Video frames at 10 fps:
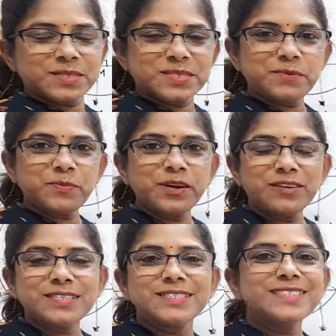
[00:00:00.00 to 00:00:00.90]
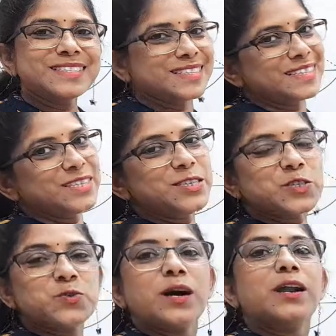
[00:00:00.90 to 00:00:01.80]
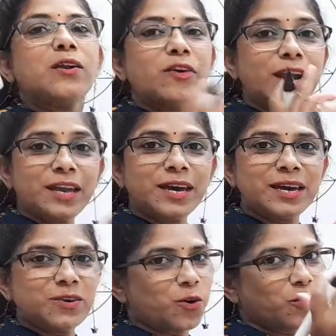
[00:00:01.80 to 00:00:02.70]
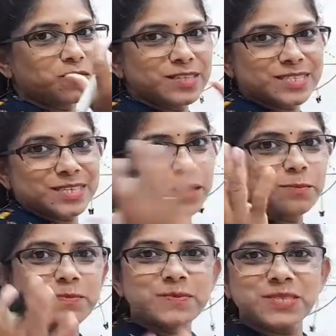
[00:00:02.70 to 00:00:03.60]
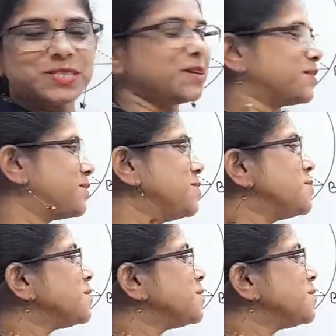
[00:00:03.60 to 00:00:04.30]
Simple reason, these two are radii of the same circle.